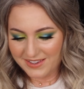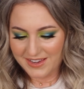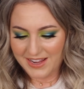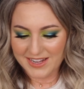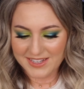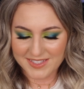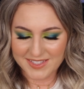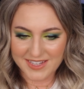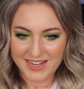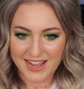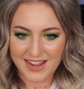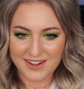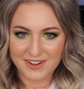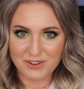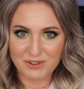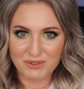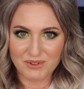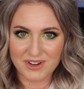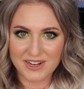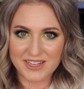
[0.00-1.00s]
Next
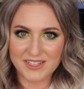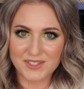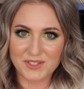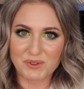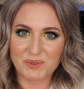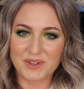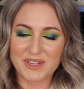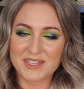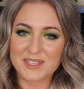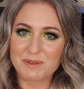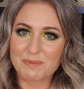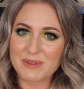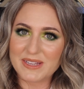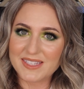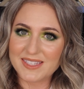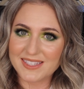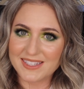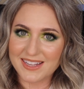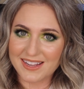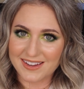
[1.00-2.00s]
category is going to be
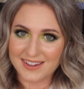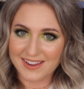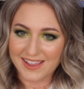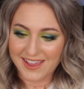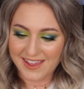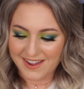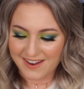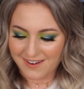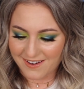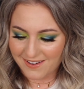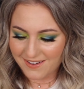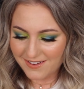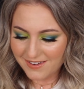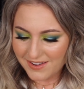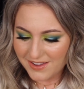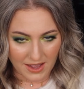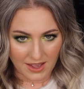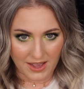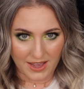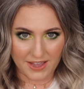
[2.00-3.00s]
skincare.
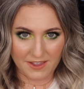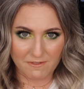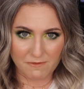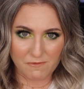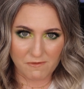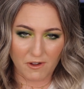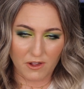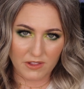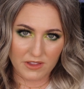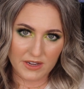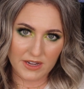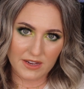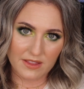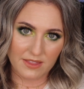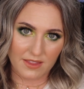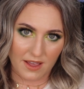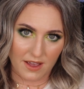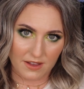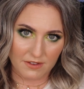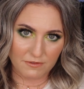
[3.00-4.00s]
I've fallen in
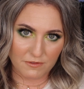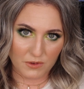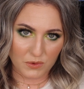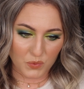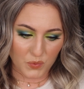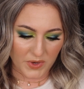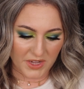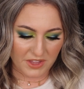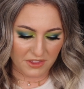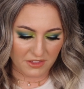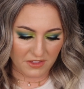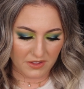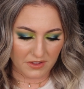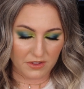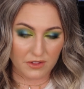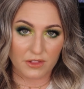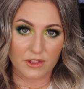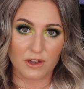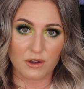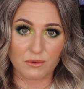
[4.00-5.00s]
love with
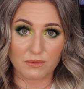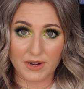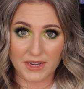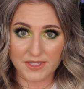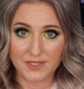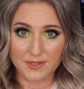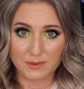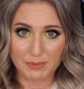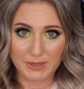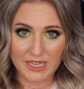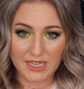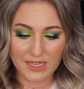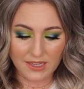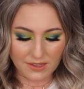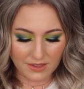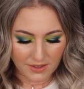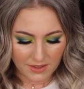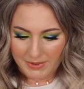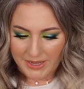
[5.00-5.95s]
Glow Recipe.